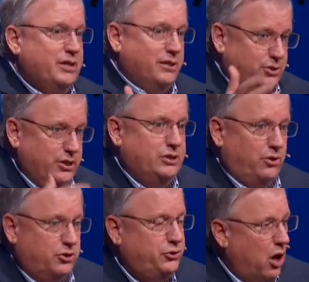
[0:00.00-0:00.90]
Then she
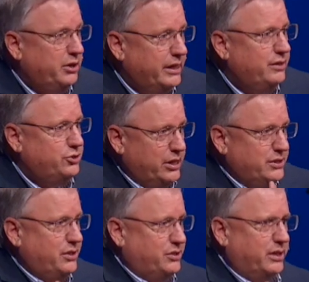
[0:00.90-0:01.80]
starts talking to
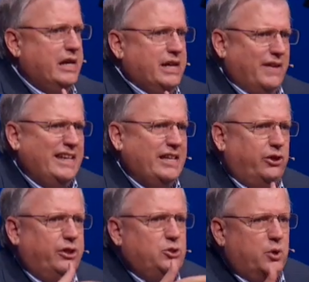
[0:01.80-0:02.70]
Jesus. And they
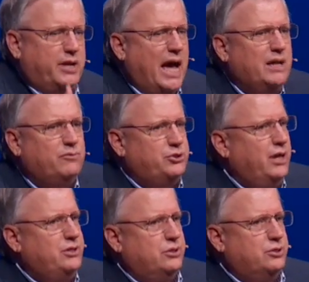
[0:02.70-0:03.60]
enter into a
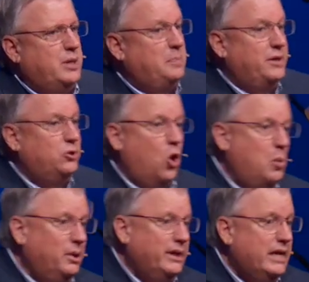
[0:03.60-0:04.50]
conversation, something
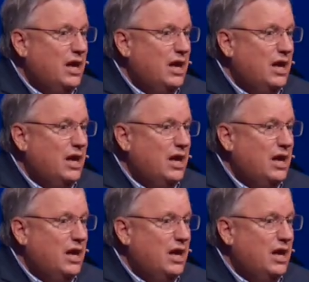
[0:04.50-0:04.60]
normally